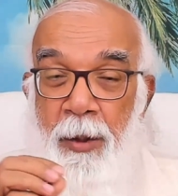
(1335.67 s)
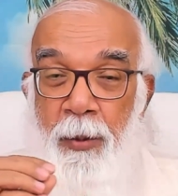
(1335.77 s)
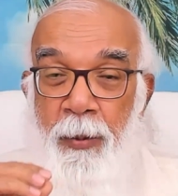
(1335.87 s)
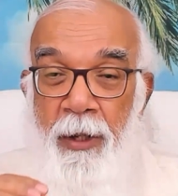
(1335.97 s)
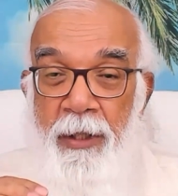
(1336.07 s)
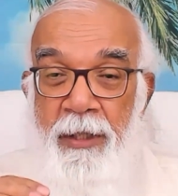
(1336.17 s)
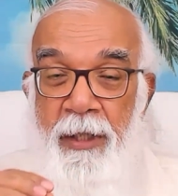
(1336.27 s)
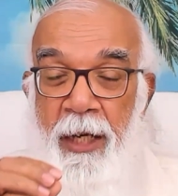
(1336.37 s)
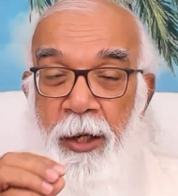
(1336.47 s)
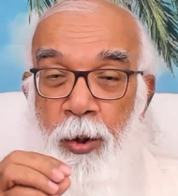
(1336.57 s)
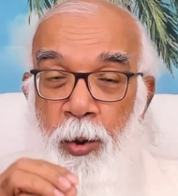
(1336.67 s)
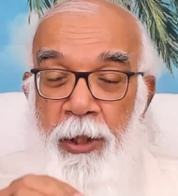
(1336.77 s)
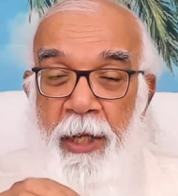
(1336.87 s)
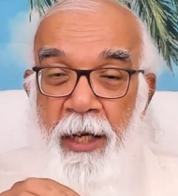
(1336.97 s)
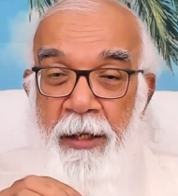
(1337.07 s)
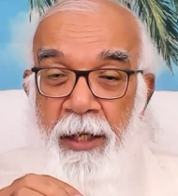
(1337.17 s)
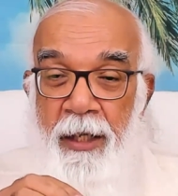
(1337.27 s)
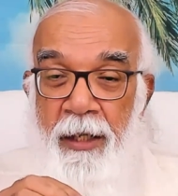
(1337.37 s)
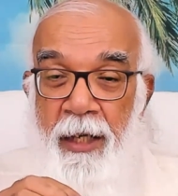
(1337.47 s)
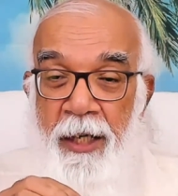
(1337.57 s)
Once they know their
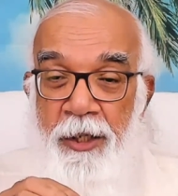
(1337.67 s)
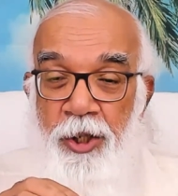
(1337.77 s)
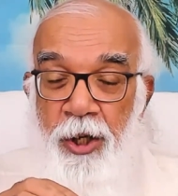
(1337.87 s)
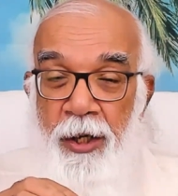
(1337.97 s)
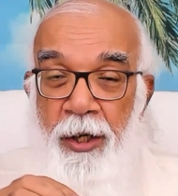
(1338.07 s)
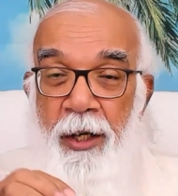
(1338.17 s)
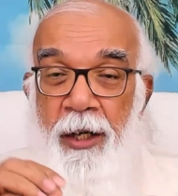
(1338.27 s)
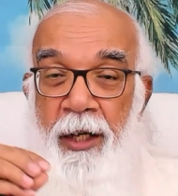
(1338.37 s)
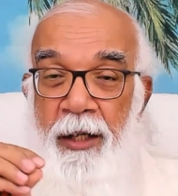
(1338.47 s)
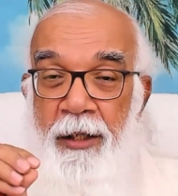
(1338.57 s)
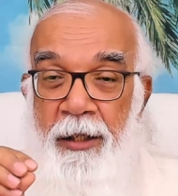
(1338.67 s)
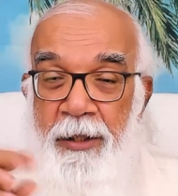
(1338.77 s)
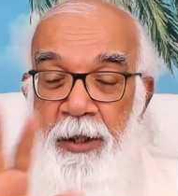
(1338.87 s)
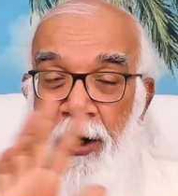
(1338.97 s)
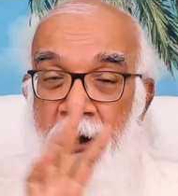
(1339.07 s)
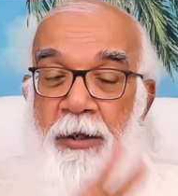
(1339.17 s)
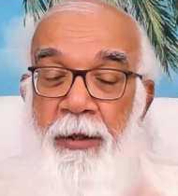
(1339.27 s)
real nature, it is not.